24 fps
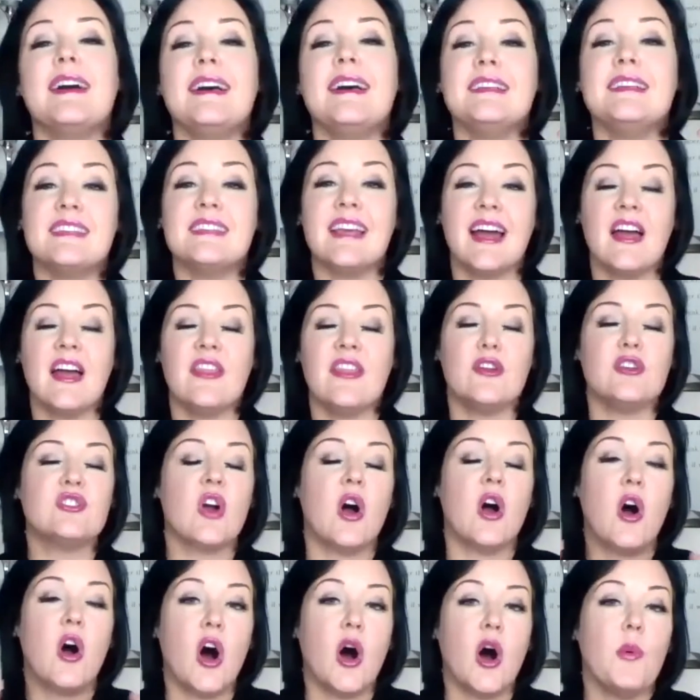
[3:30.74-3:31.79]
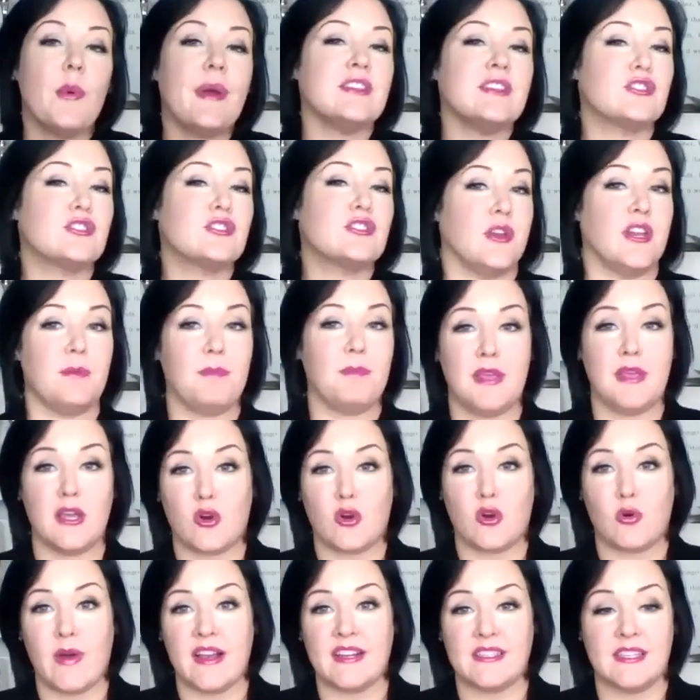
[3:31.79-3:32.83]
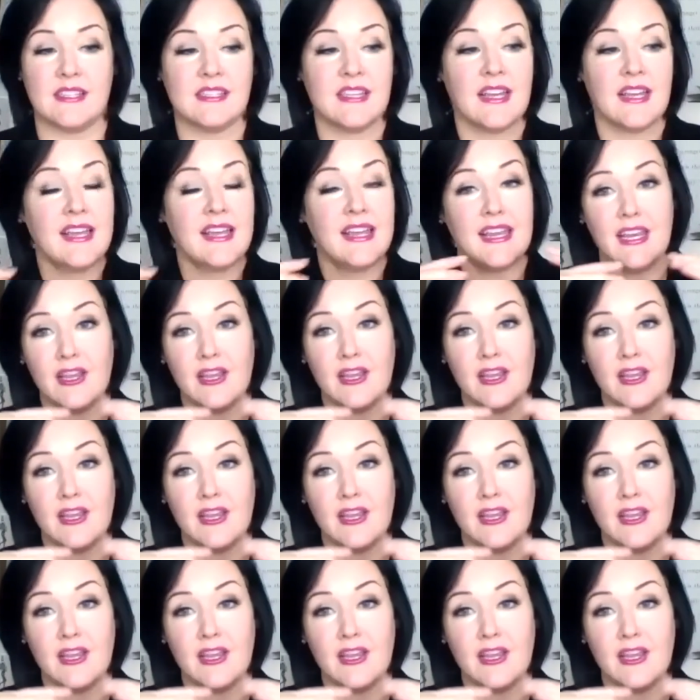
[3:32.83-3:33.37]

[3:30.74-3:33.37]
because there's always going to be a crisis,